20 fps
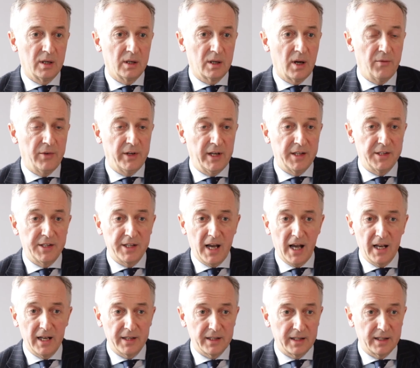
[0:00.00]

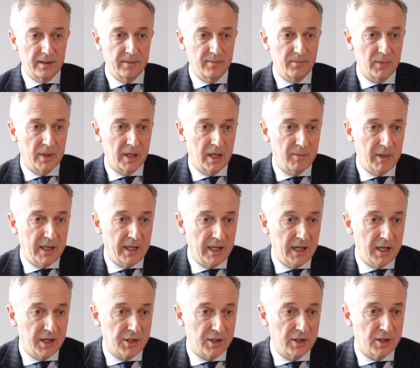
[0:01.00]
Confidentiality. A
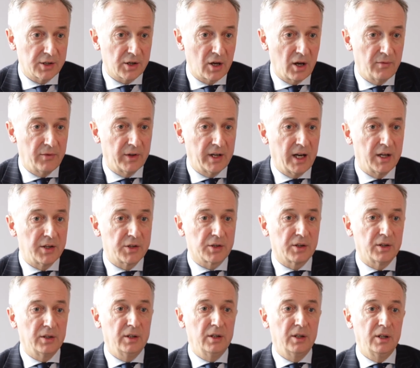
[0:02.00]
mediation is
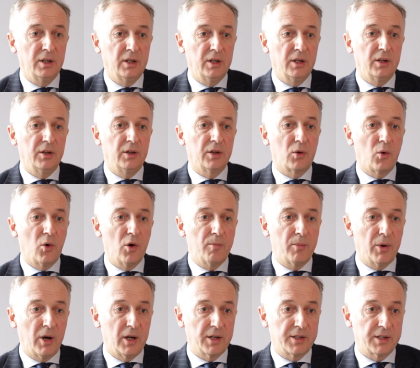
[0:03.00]
confidential. The court
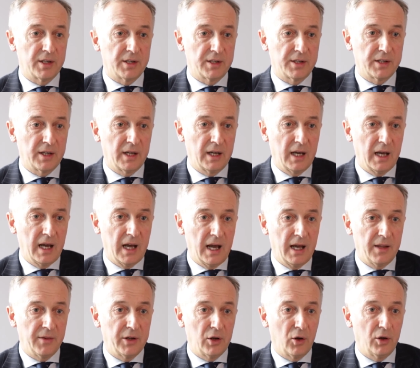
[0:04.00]
process
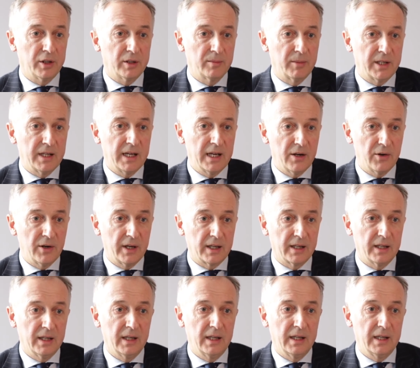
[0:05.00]
and the ultimate
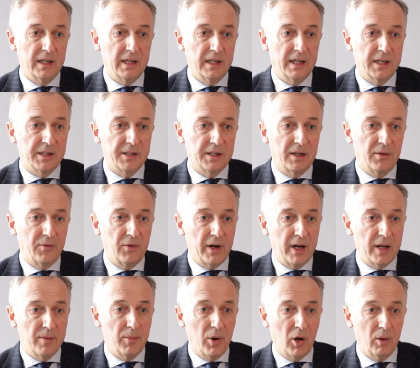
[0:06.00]
hearing is in a
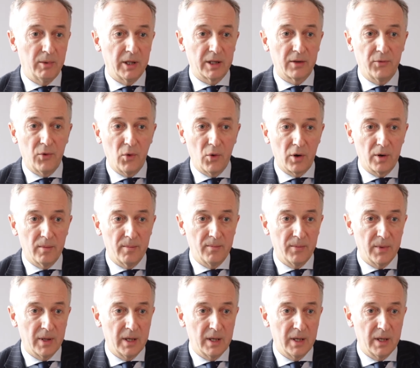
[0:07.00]
very public forum